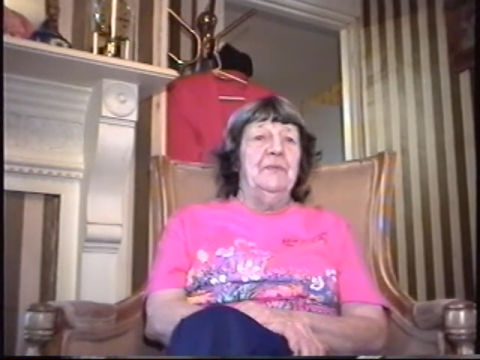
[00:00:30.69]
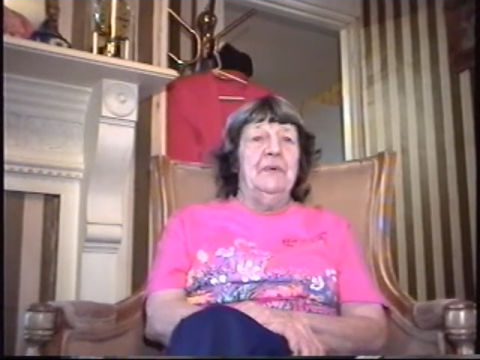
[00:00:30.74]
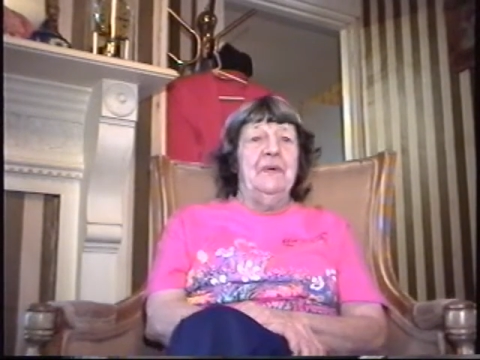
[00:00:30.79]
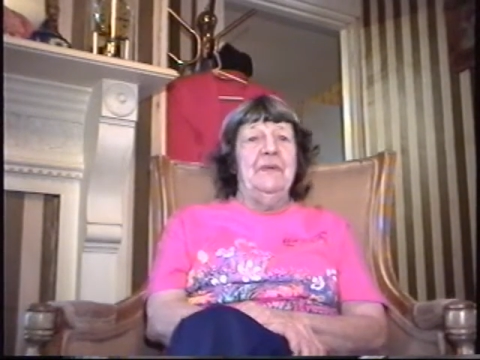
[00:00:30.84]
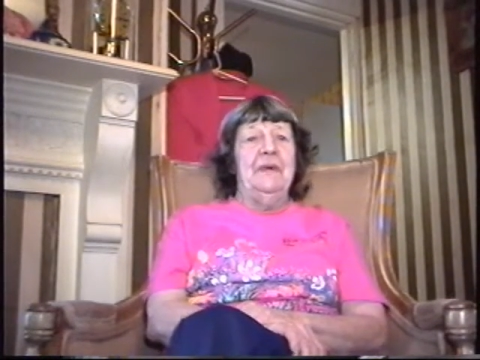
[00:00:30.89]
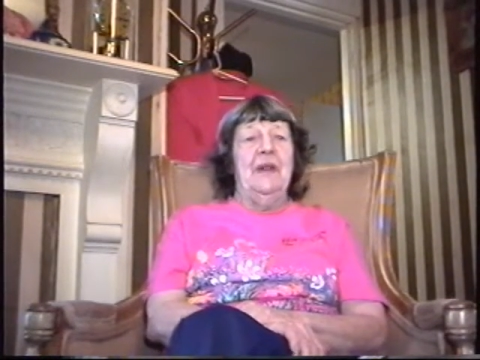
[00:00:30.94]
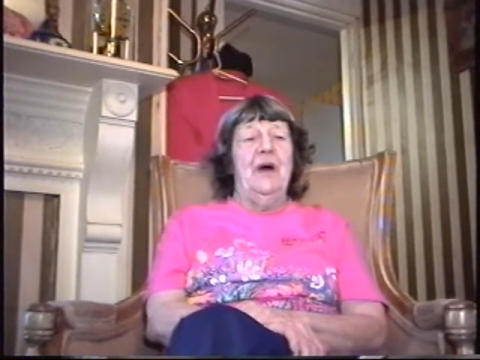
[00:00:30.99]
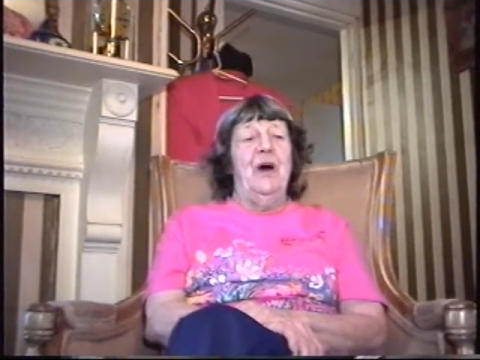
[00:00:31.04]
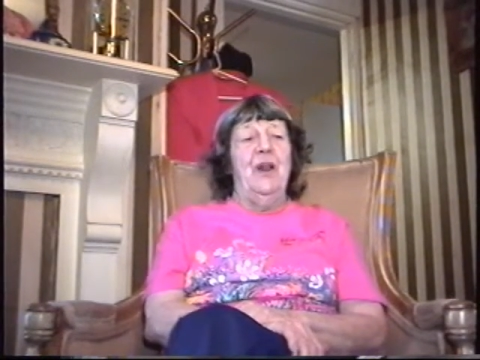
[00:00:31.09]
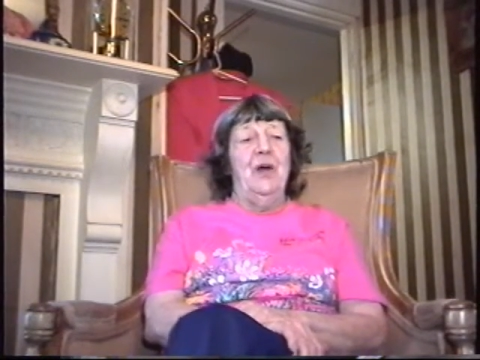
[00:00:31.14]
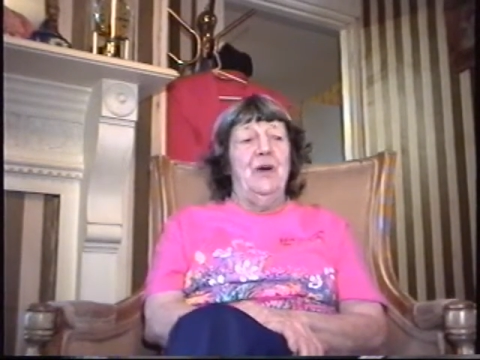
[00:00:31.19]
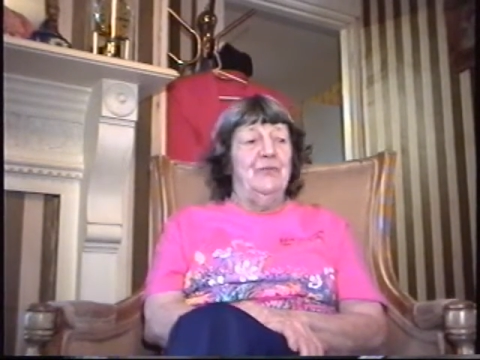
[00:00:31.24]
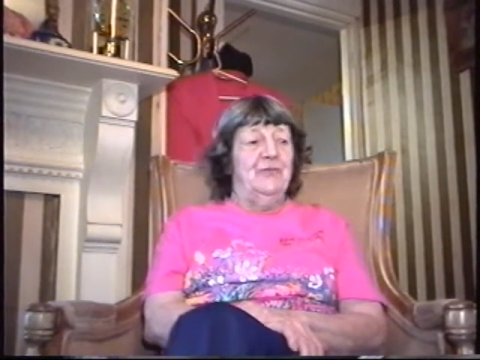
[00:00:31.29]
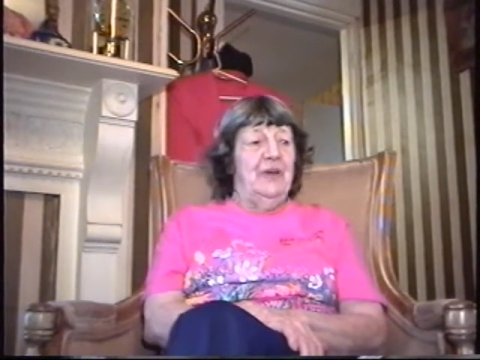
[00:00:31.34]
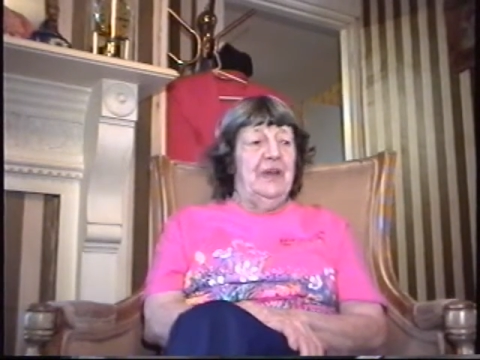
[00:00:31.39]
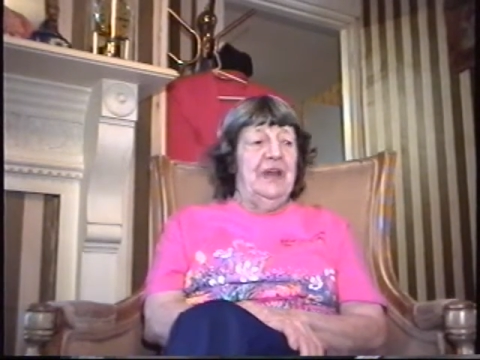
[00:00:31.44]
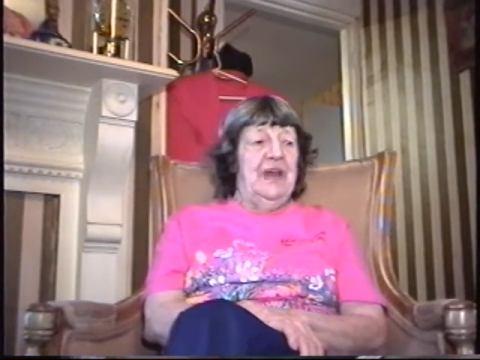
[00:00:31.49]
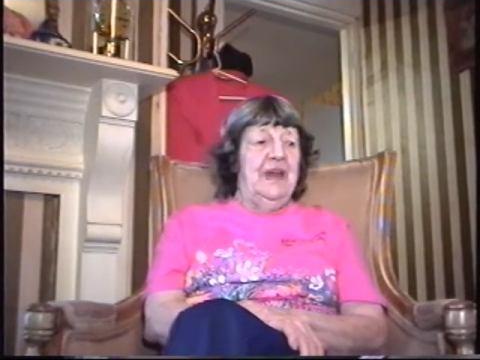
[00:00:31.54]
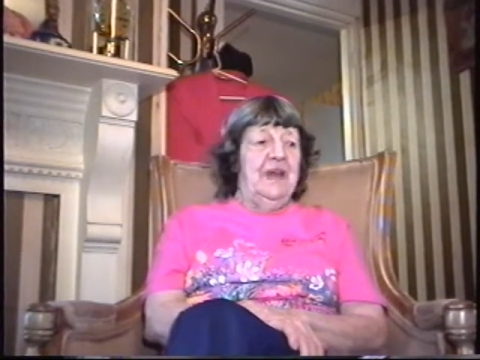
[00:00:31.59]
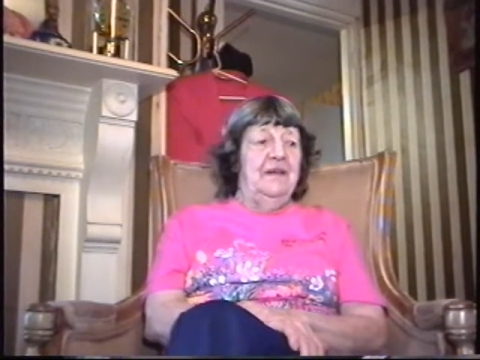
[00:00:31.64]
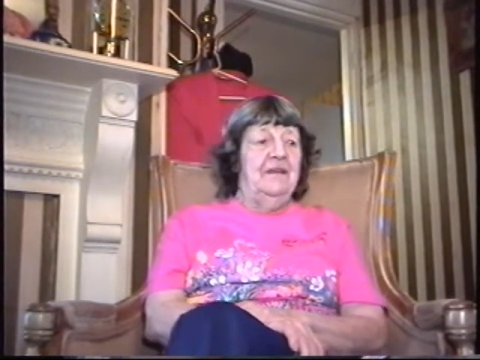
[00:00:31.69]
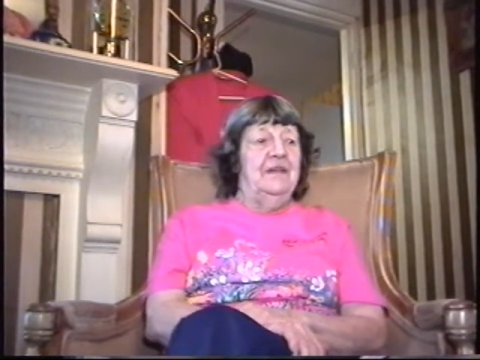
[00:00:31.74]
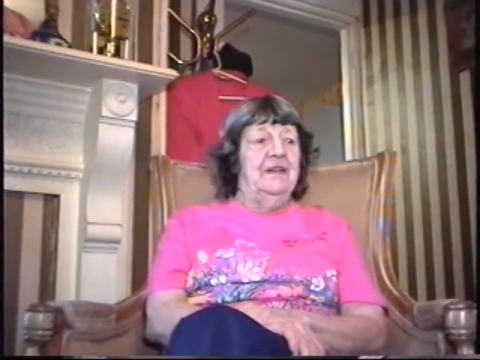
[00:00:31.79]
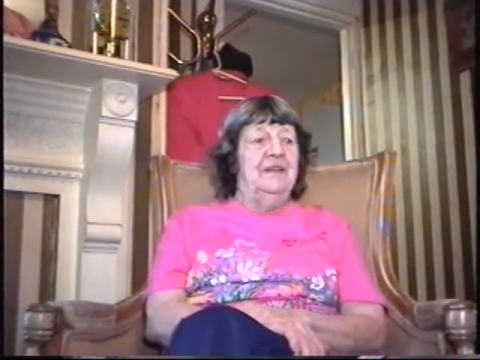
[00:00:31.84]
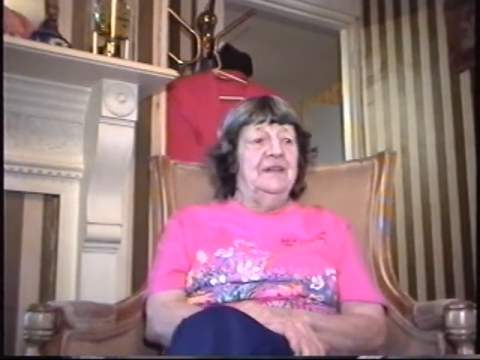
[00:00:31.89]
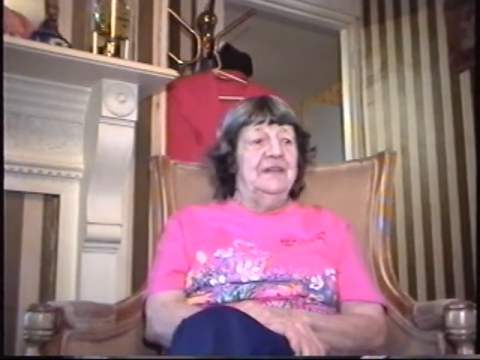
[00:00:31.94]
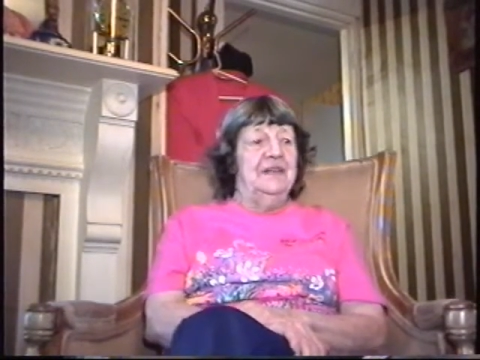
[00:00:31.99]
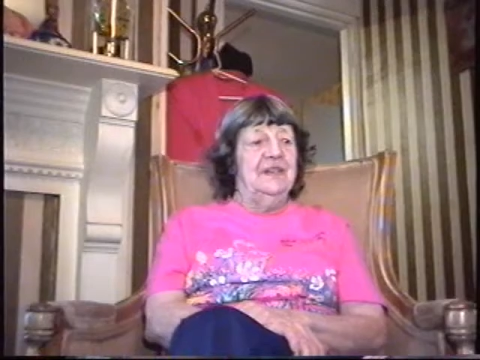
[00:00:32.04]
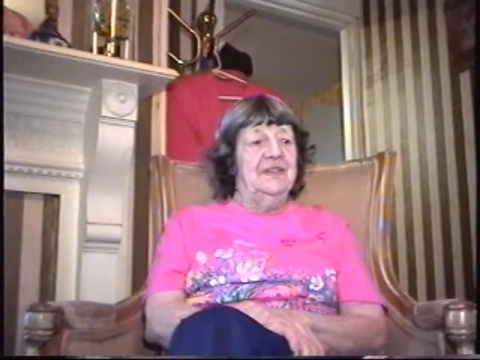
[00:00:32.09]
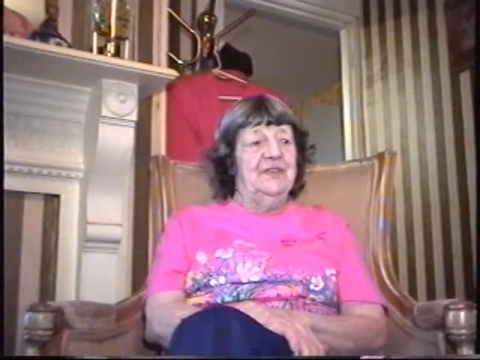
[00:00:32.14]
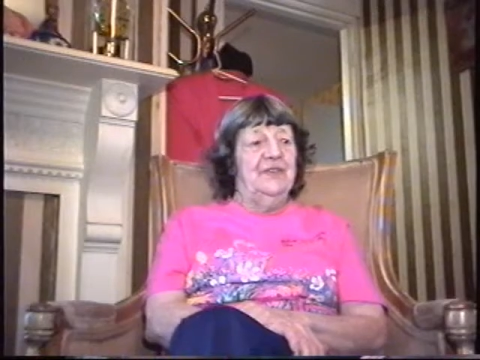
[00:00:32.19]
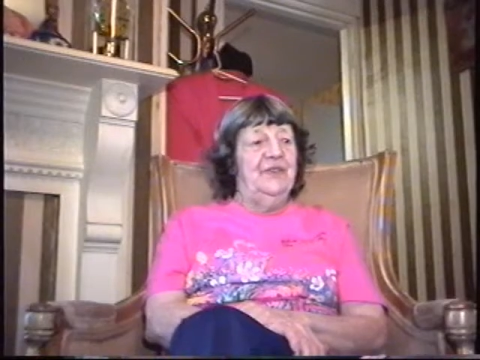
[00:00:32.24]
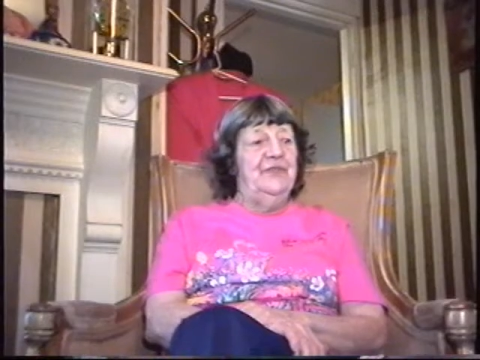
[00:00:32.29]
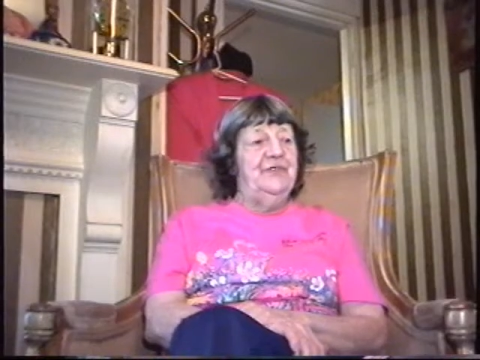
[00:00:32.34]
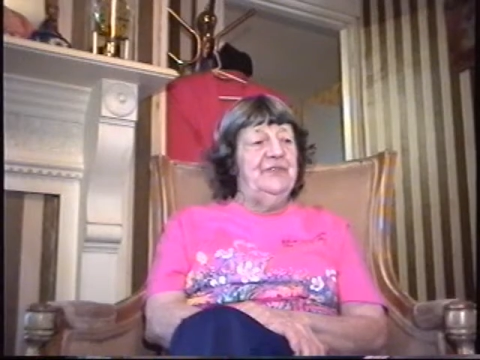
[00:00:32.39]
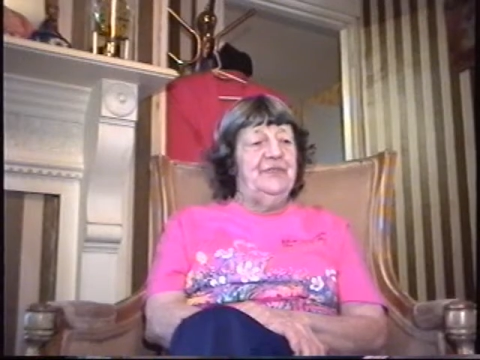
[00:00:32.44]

We went all over England and